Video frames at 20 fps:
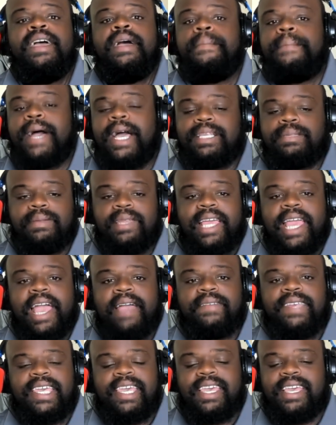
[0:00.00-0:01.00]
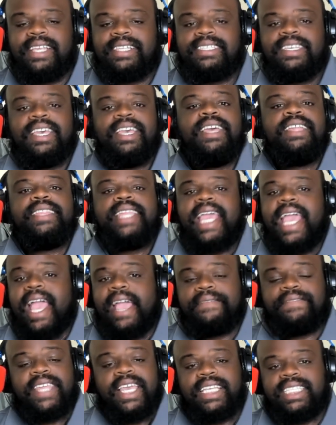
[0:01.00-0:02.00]
possibly have kids, they
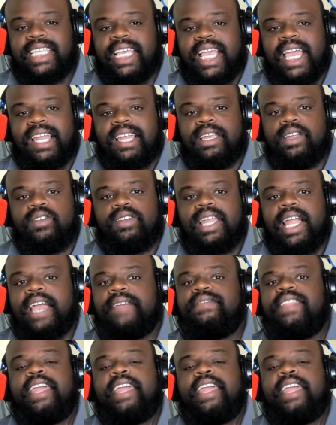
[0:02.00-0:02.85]
have things they got to do in life.